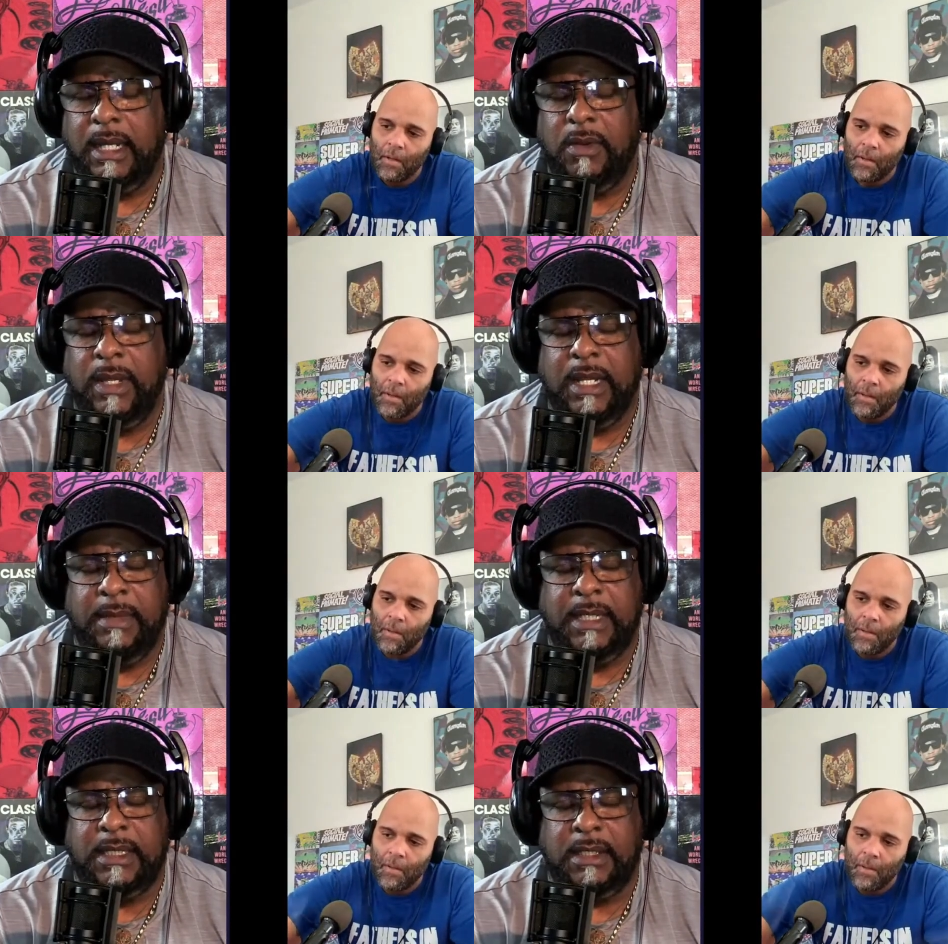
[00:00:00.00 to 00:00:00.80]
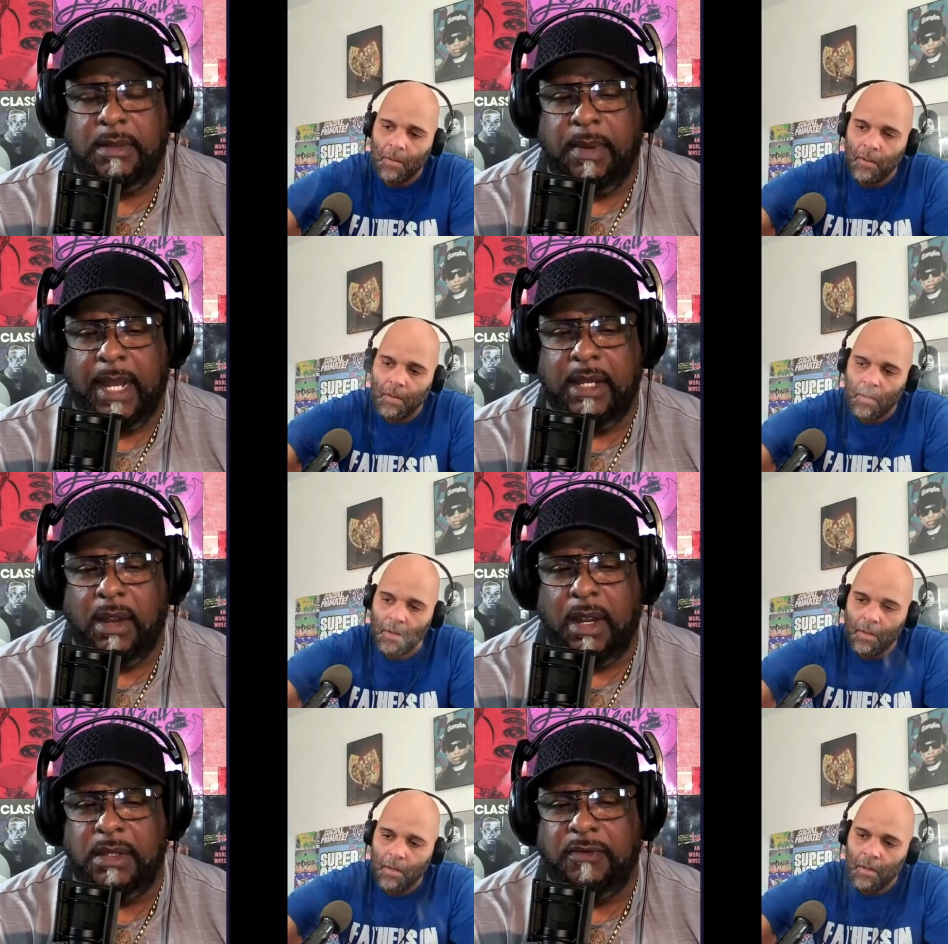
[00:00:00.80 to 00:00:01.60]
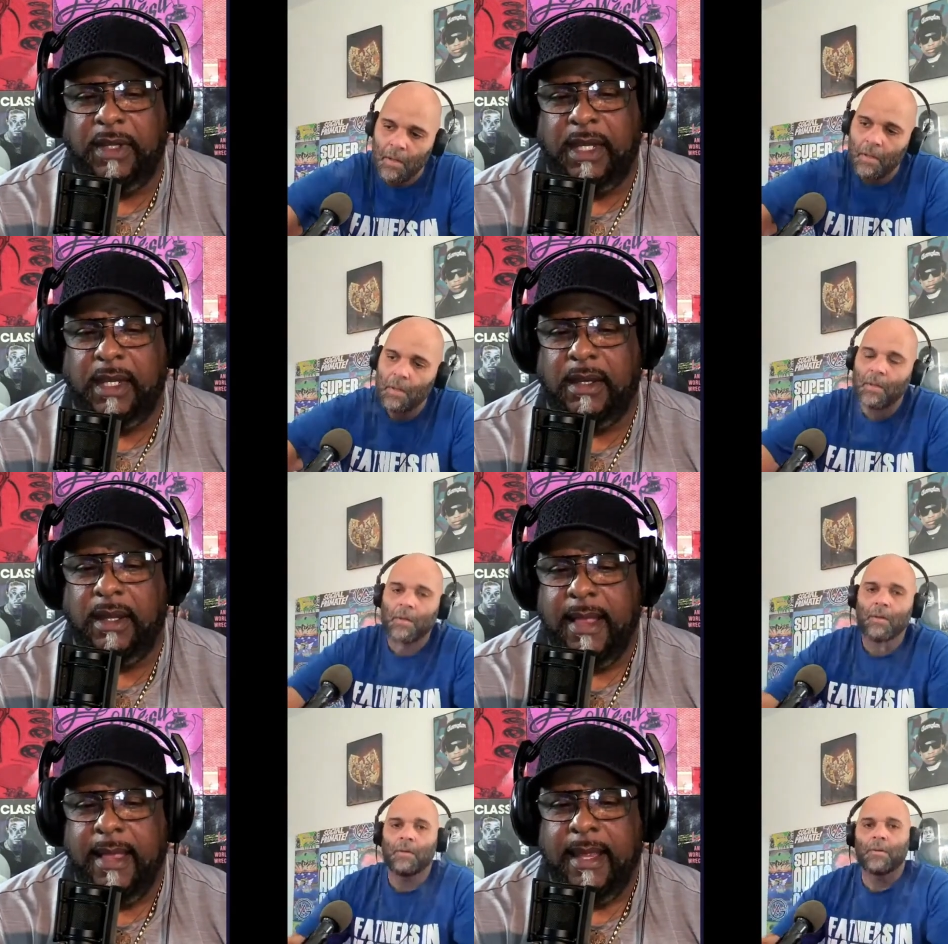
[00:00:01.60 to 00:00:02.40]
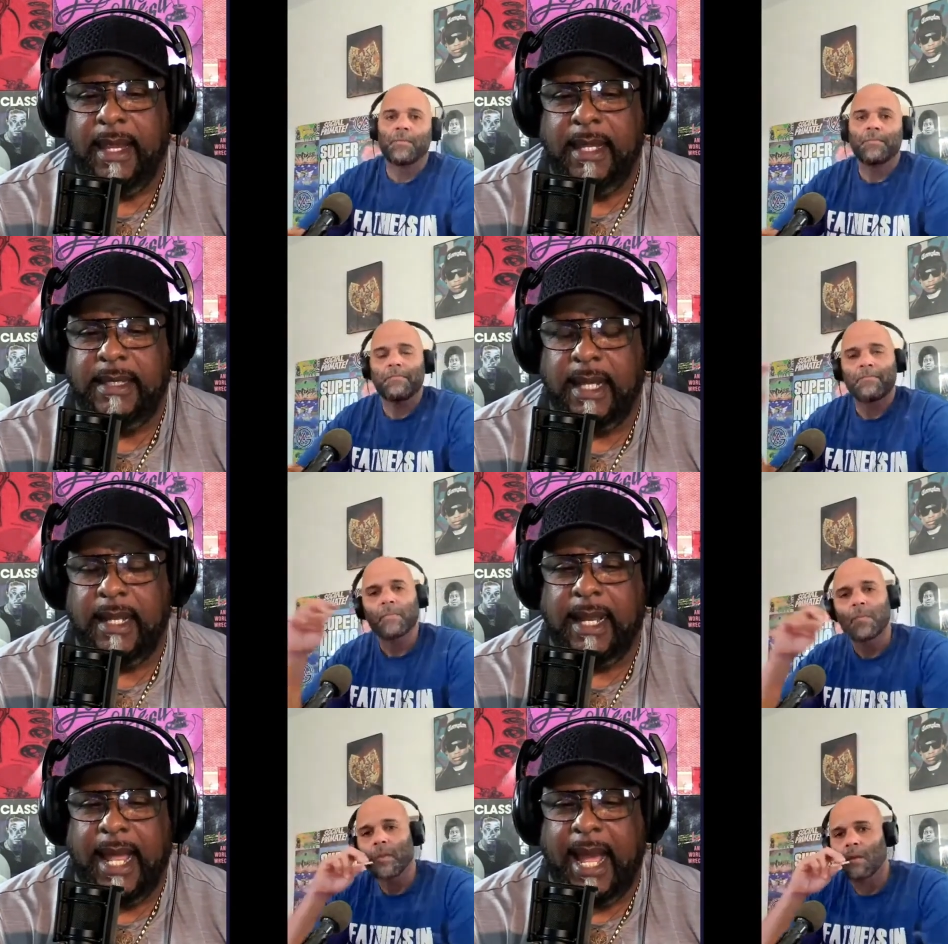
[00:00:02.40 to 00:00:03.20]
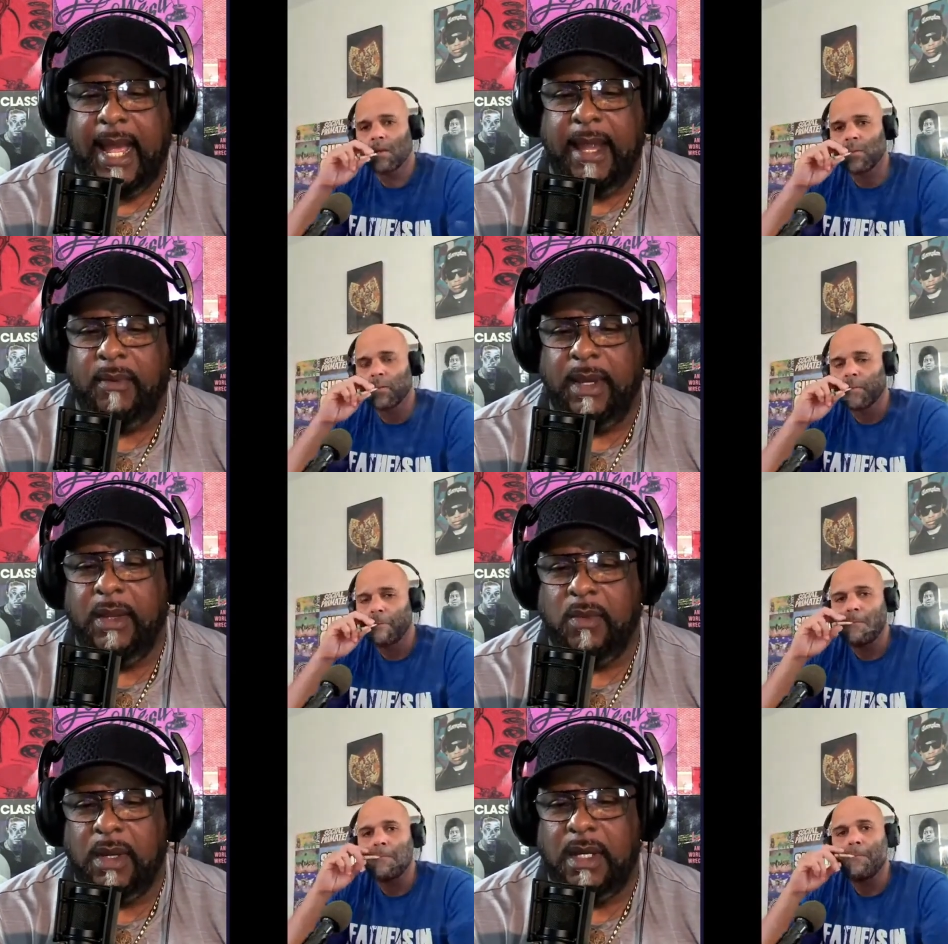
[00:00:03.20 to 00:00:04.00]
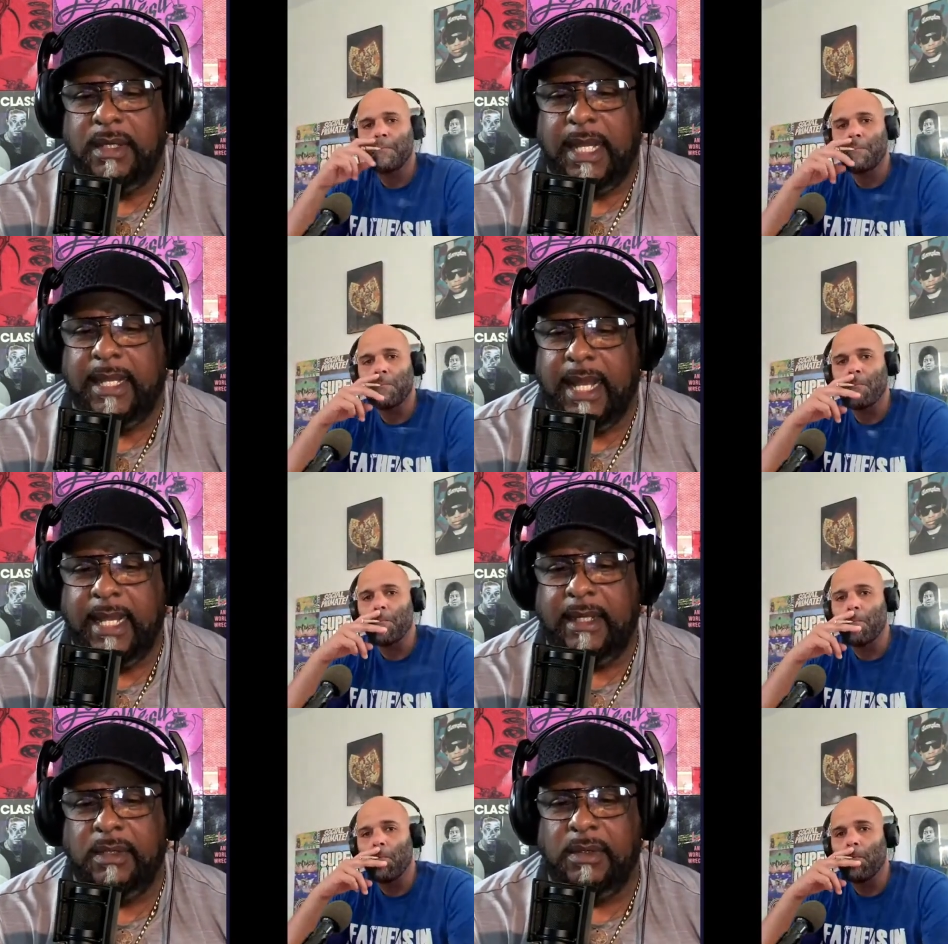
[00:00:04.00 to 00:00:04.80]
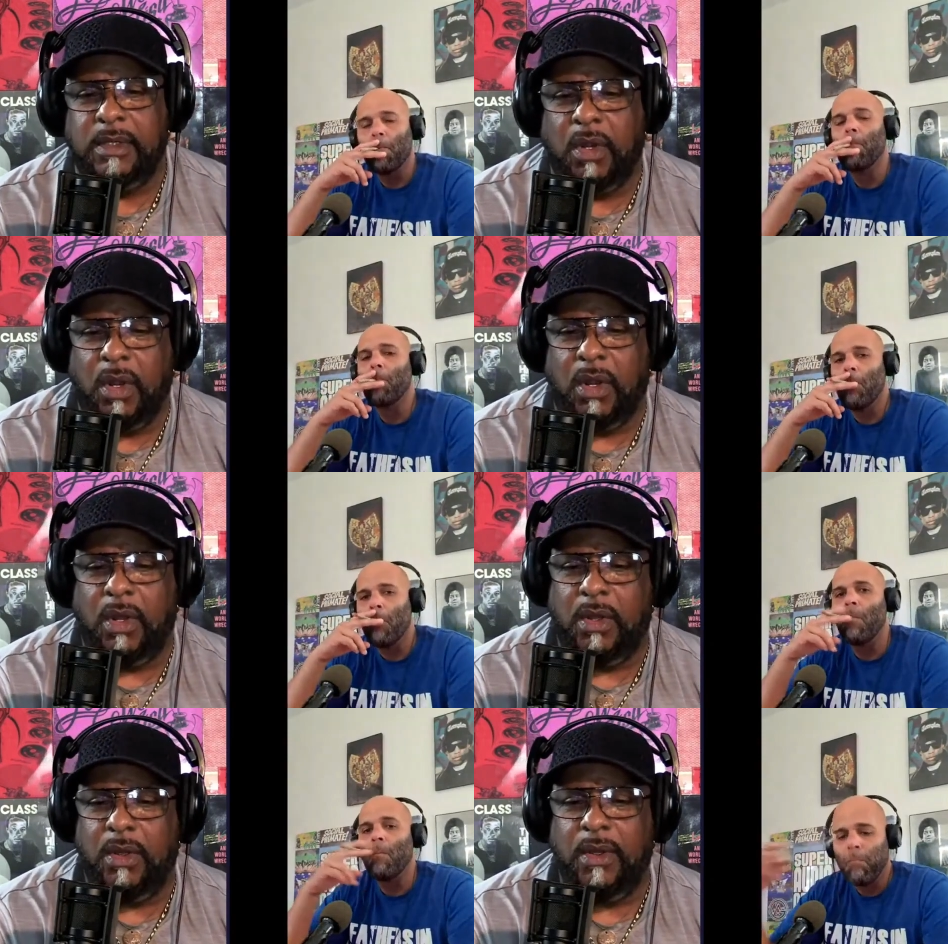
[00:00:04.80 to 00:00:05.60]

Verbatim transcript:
Speaker 1: knew he could meet his bodyguards over here and tell a lie where he was that night to his girl, mm.